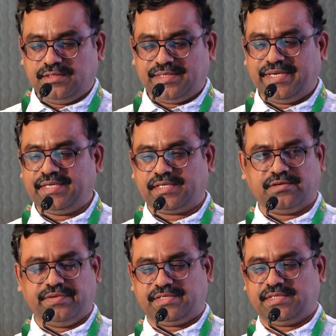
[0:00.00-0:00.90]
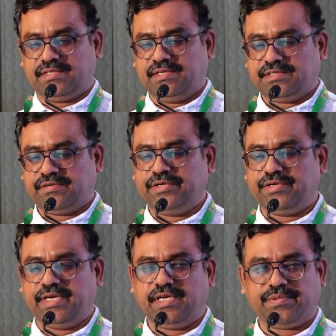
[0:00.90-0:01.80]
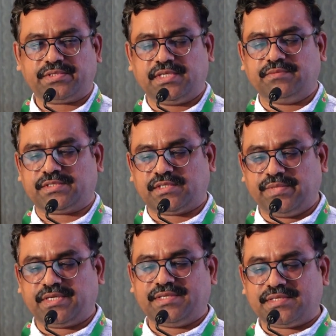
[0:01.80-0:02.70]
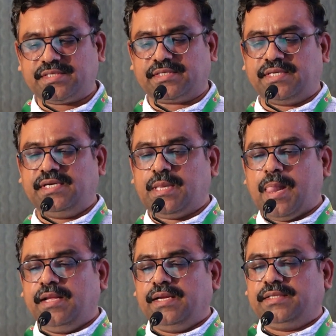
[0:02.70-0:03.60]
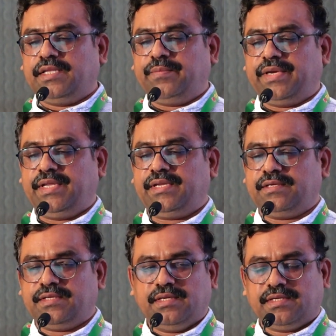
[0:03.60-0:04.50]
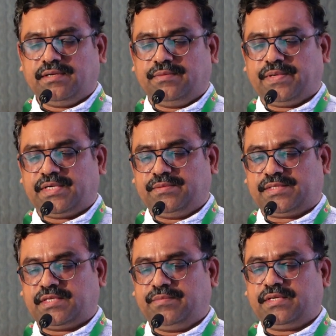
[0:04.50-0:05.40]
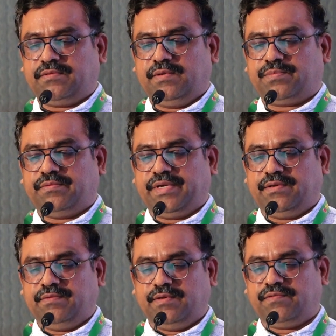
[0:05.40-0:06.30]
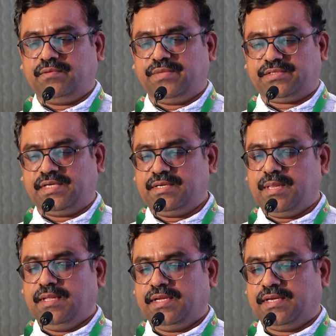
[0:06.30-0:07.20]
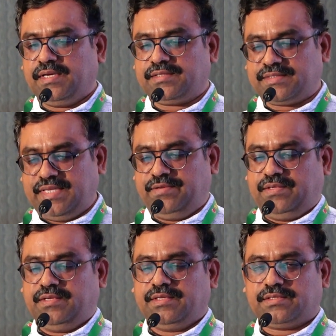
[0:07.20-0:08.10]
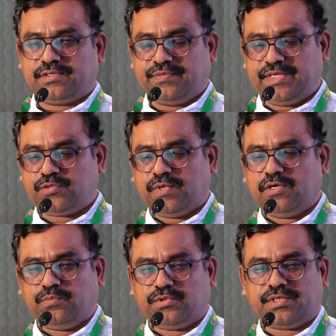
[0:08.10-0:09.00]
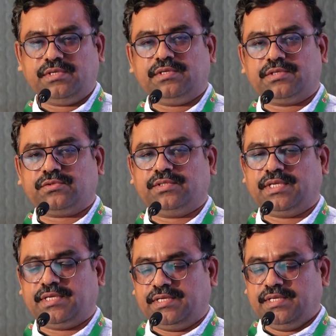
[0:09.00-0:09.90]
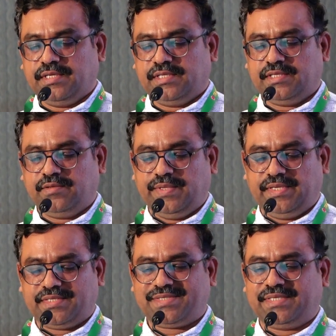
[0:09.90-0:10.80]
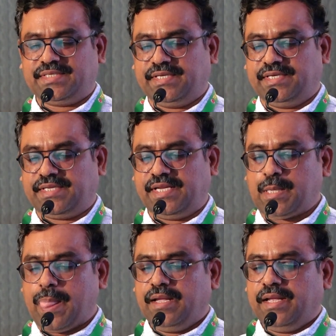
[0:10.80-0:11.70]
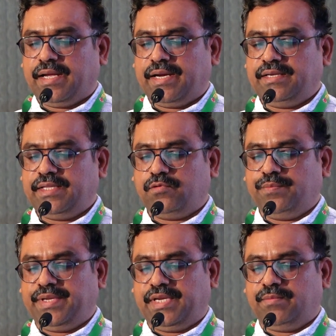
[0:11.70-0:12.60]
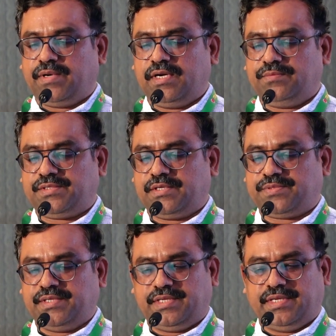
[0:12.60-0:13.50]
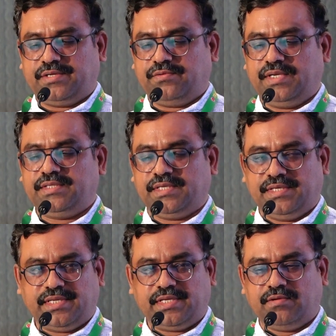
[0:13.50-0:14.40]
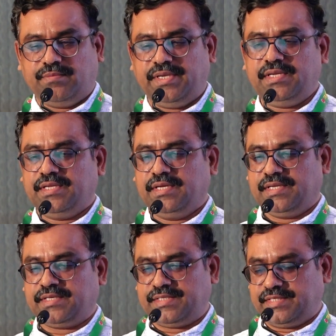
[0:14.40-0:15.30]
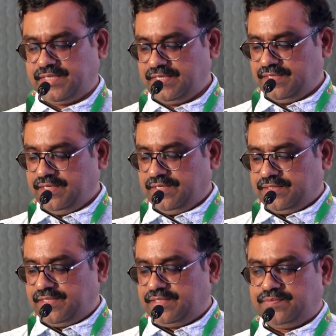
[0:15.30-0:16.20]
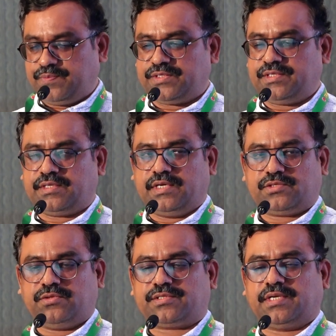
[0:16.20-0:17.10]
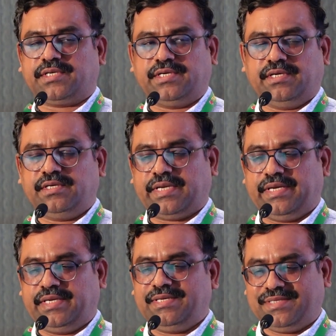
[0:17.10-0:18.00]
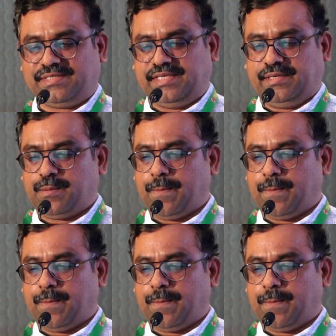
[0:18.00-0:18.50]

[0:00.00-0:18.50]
greater curvature. 70 to 80% of the stomach is resected. The remaining part of the stomach will form as a sleeve. So it's a very small portion. So there will be restricted intake, and there won't be any malabsorption here. Only the intake will be restricted. This procedure also started in 1960.